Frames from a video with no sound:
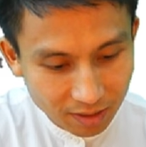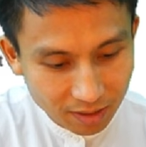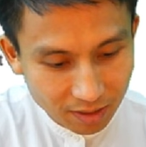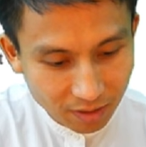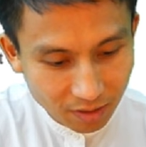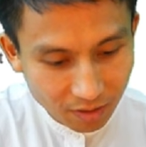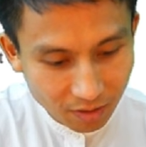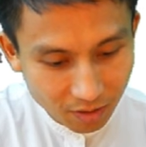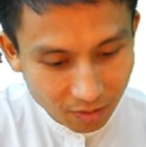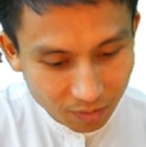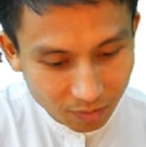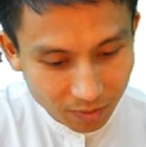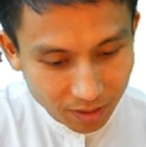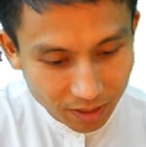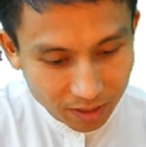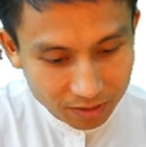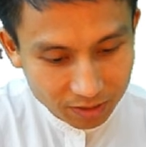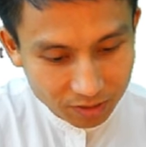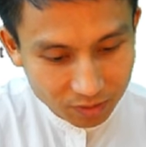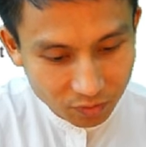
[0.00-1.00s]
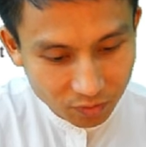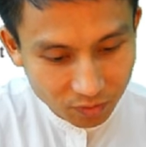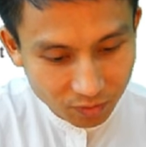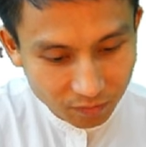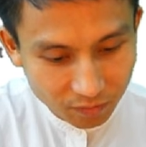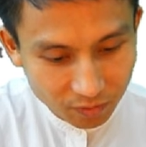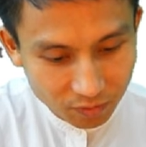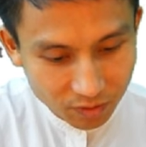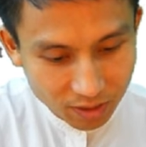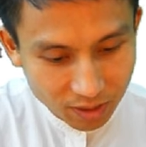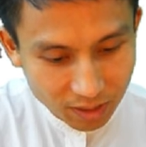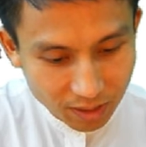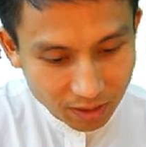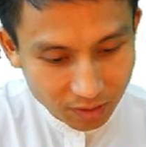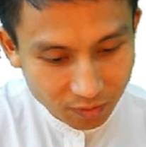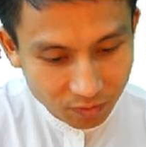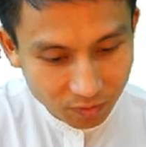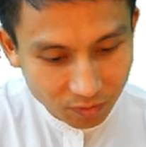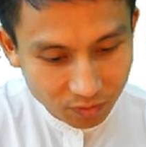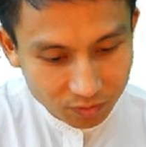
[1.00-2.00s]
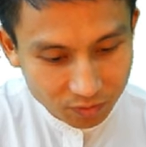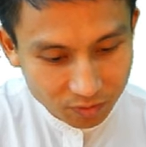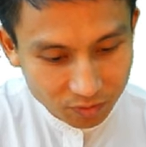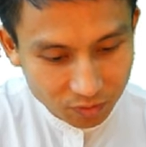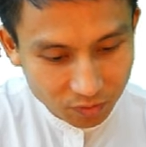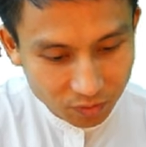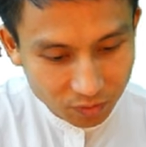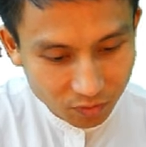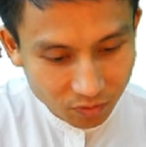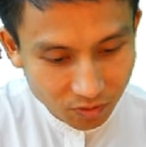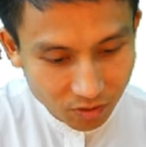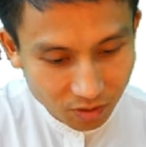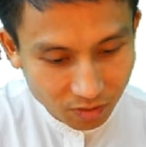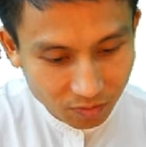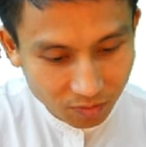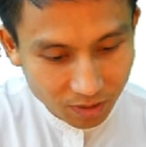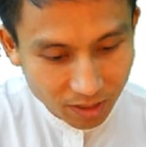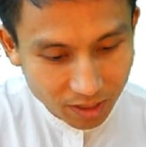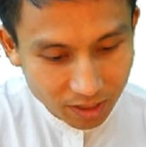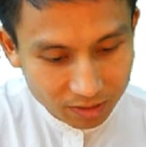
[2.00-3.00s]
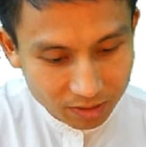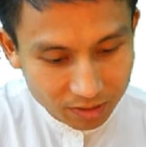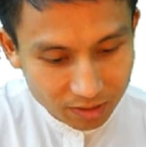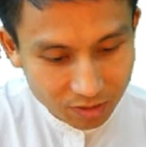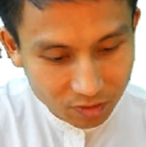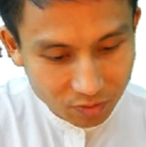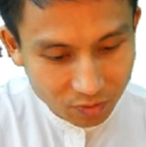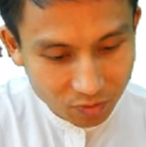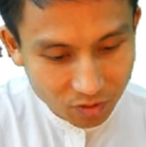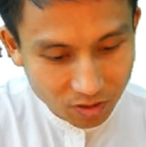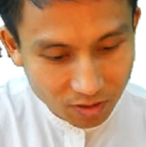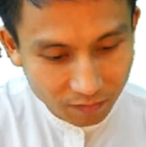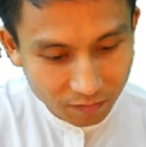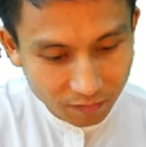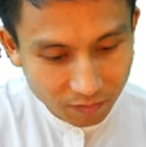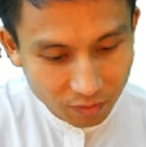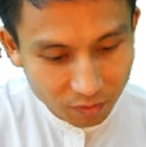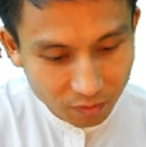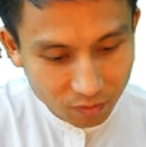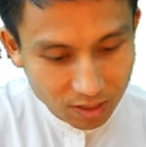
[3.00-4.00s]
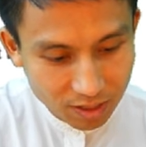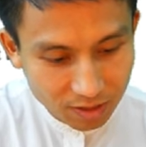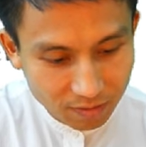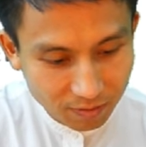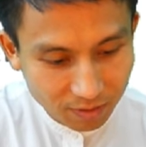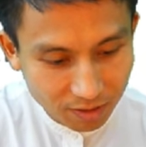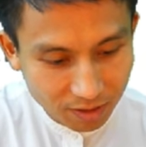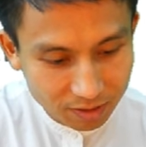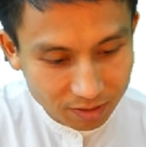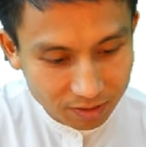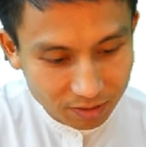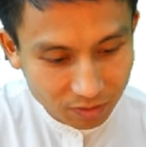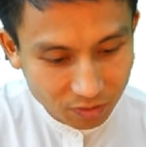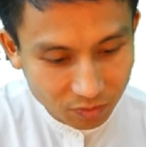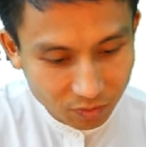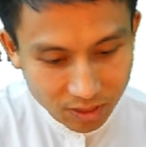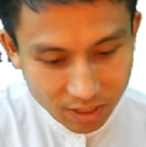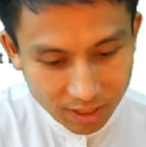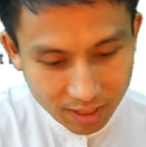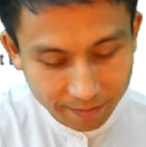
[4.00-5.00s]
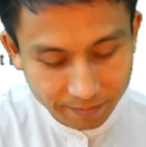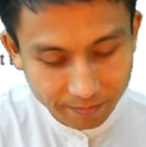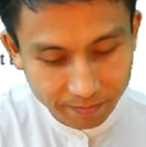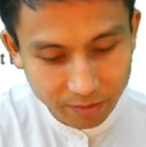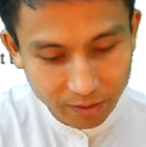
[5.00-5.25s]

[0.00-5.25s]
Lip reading: log base 2 of 3 equals 2 log base 2 of 3 plus 3.